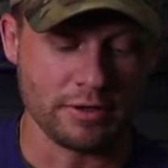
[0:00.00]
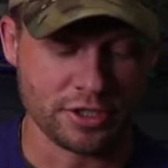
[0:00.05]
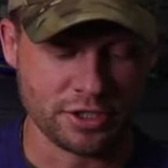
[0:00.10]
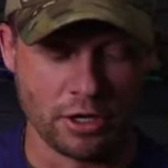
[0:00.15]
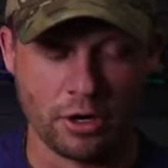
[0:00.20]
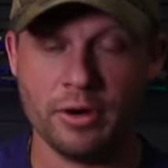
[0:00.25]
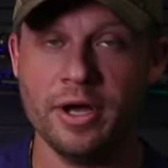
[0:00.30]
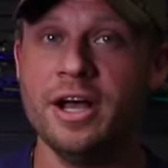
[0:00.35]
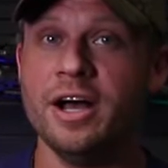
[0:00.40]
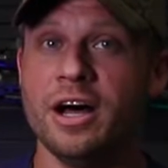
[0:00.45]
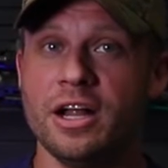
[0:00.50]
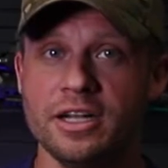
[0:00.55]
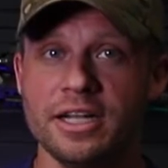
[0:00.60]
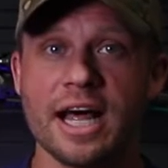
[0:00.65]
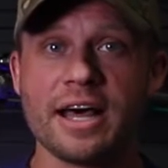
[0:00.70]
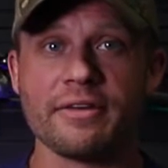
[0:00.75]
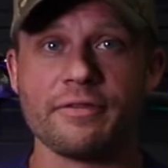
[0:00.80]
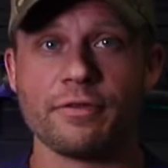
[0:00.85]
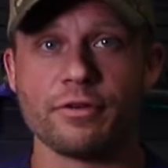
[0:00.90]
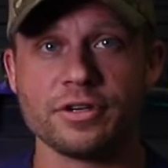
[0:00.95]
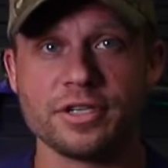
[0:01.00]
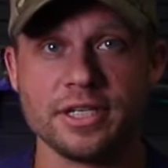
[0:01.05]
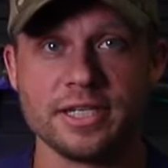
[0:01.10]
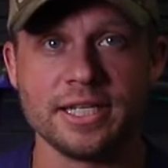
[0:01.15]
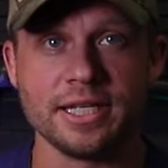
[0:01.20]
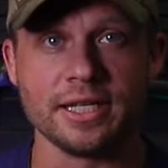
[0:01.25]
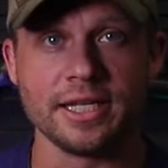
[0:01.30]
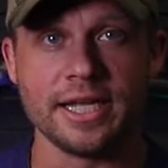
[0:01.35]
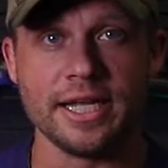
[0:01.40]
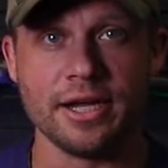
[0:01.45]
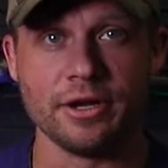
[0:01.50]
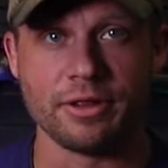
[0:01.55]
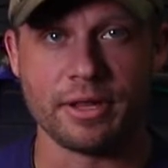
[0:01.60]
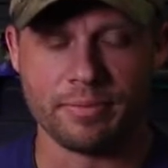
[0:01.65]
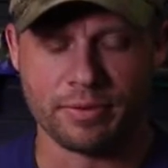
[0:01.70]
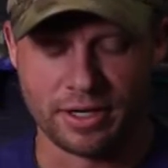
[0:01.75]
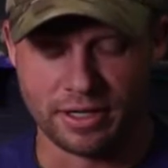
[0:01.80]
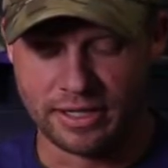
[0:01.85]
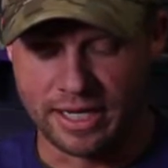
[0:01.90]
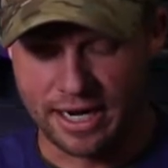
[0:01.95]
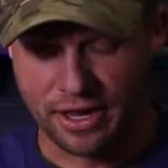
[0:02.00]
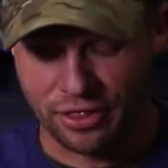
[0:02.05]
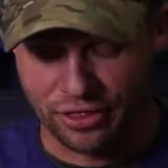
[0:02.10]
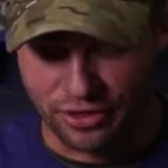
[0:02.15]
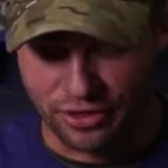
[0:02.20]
So a lot of versatility here. They put a lot of